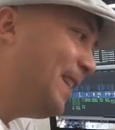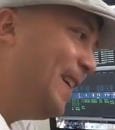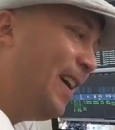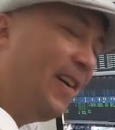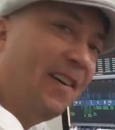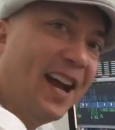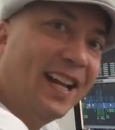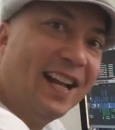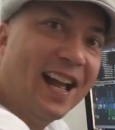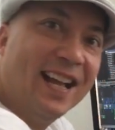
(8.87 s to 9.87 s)
All
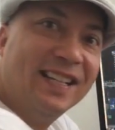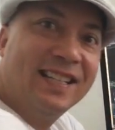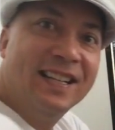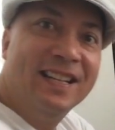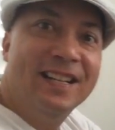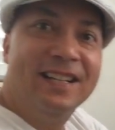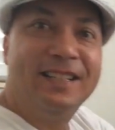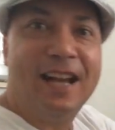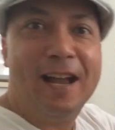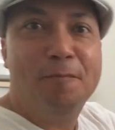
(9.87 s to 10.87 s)
right, guys.
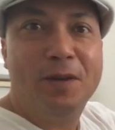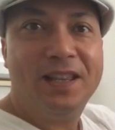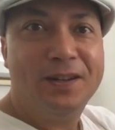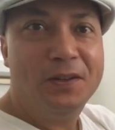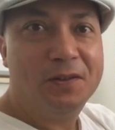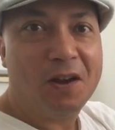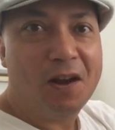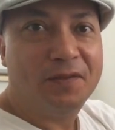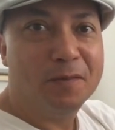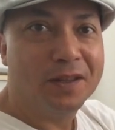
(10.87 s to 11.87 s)
Time with a new
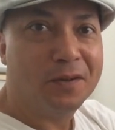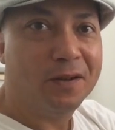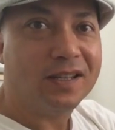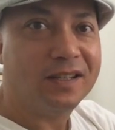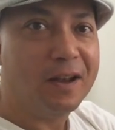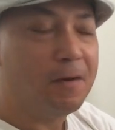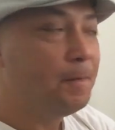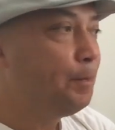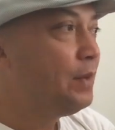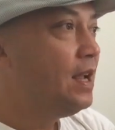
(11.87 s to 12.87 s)
coffee with
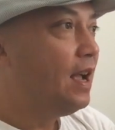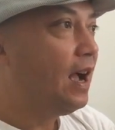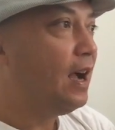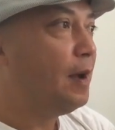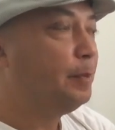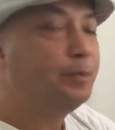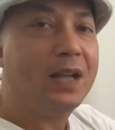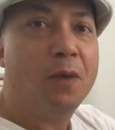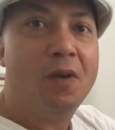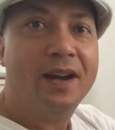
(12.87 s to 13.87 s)
Christo. I
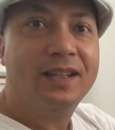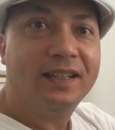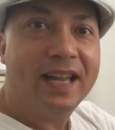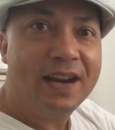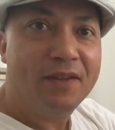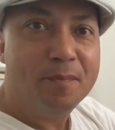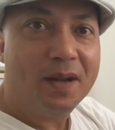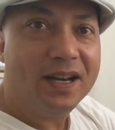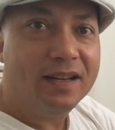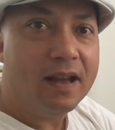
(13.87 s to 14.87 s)
wanted to let
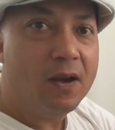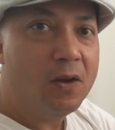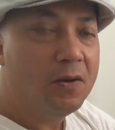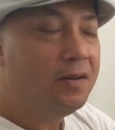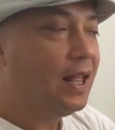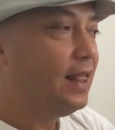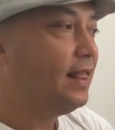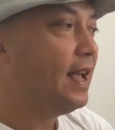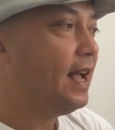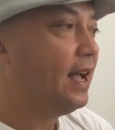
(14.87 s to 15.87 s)
everybody know
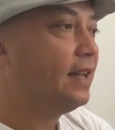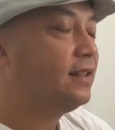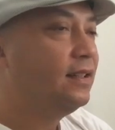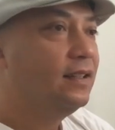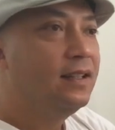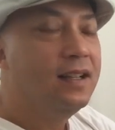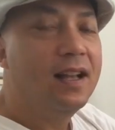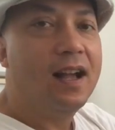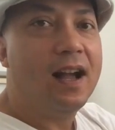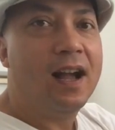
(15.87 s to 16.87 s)
that
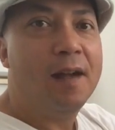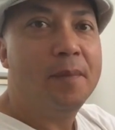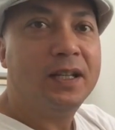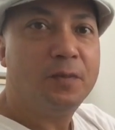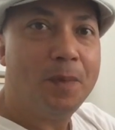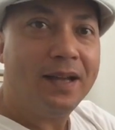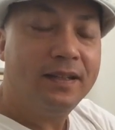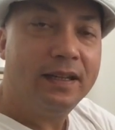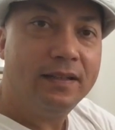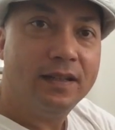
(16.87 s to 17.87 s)
I'm
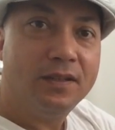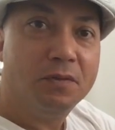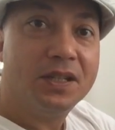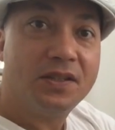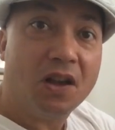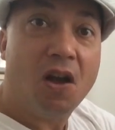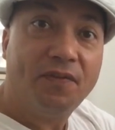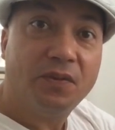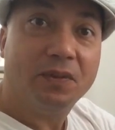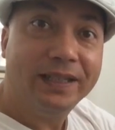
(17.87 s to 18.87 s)
expecting to do a
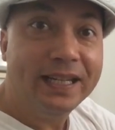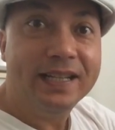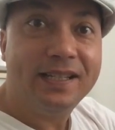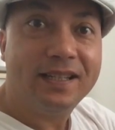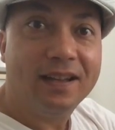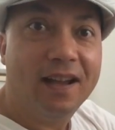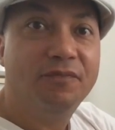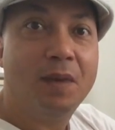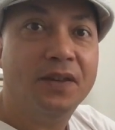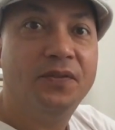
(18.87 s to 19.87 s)
soft release
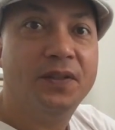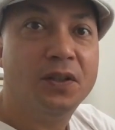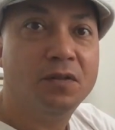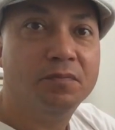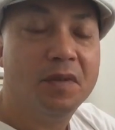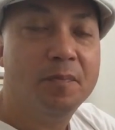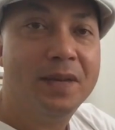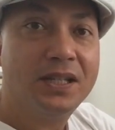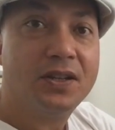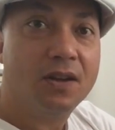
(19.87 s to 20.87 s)
of my film,
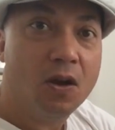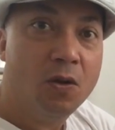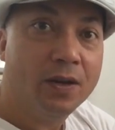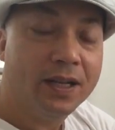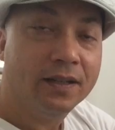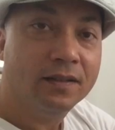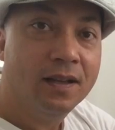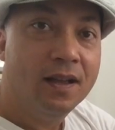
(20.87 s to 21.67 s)
Mr. Hogan,